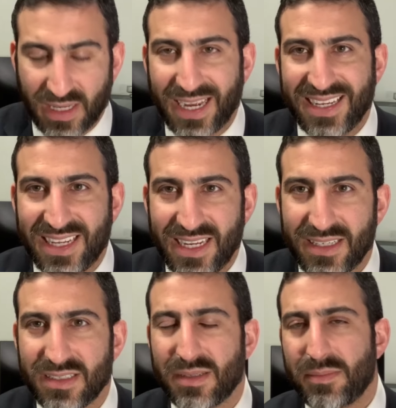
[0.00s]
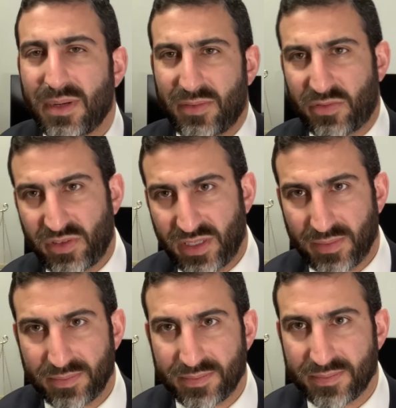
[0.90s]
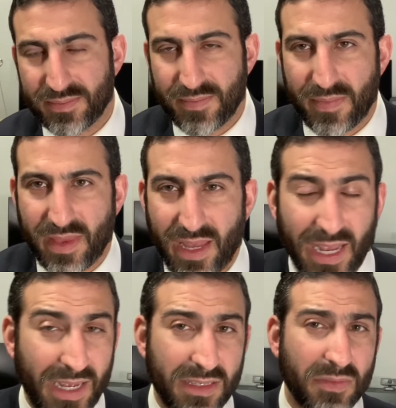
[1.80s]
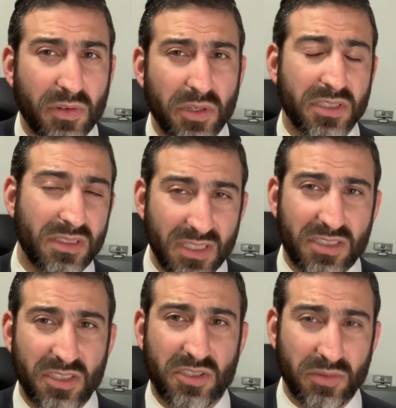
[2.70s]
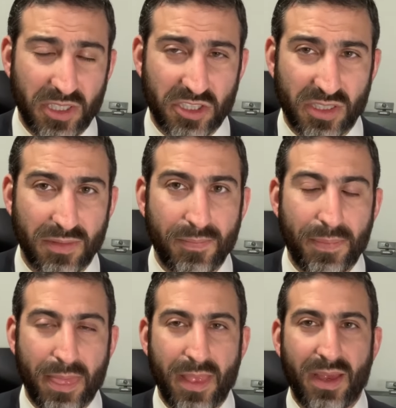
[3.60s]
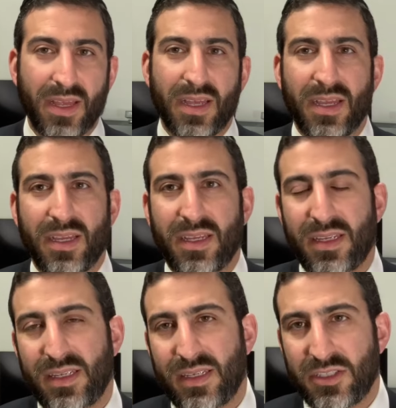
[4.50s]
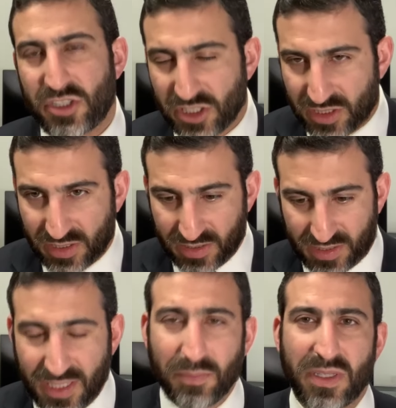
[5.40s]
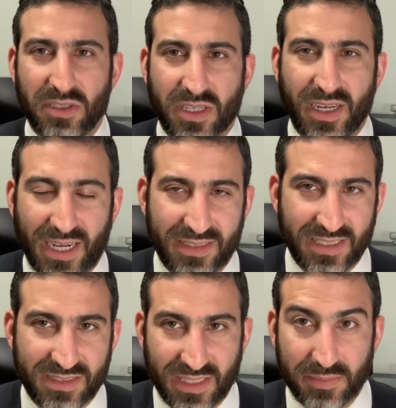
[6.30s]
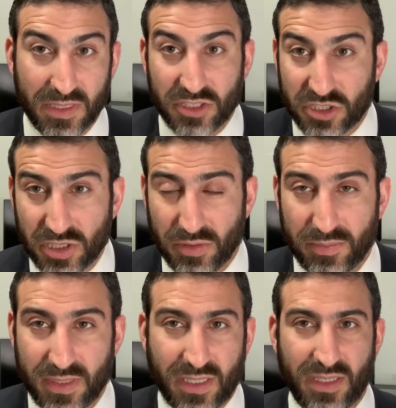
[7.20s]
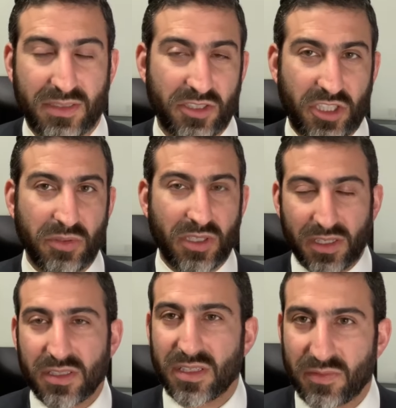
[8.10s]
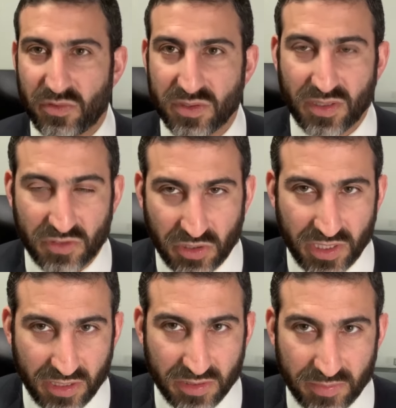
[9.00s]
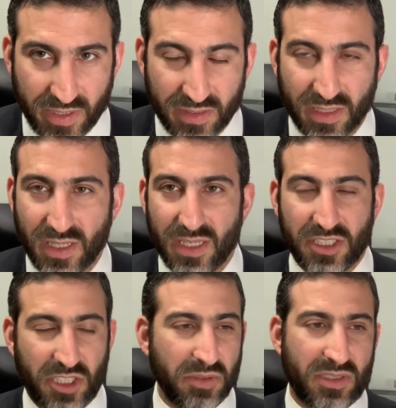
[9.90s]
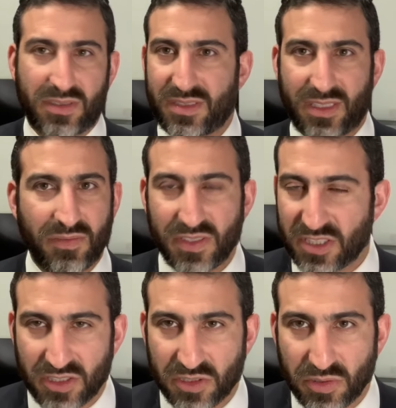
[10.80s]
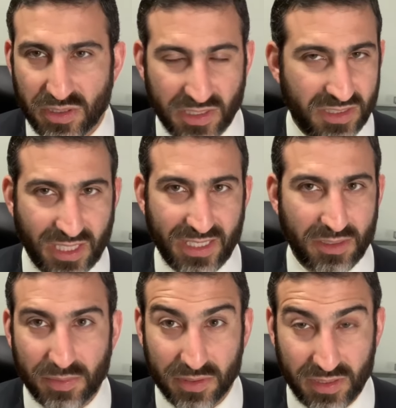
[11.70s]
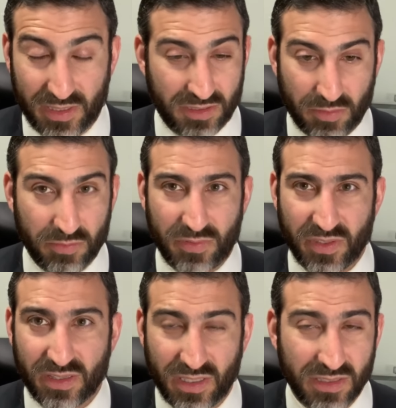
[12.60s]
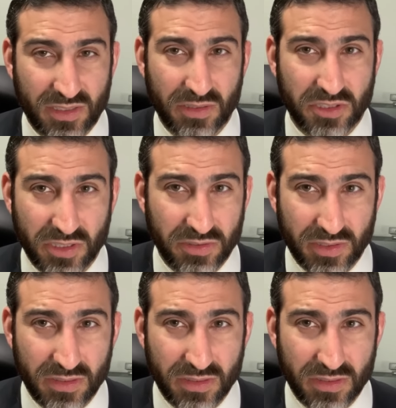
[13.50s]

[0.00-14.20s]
I gained my freedom. And of course, in this situation, just simply looking at that statement is true, because she was under the influence of Jodi Hildebrandt. She was convincing her to do all these terrible things, horrific things to her children.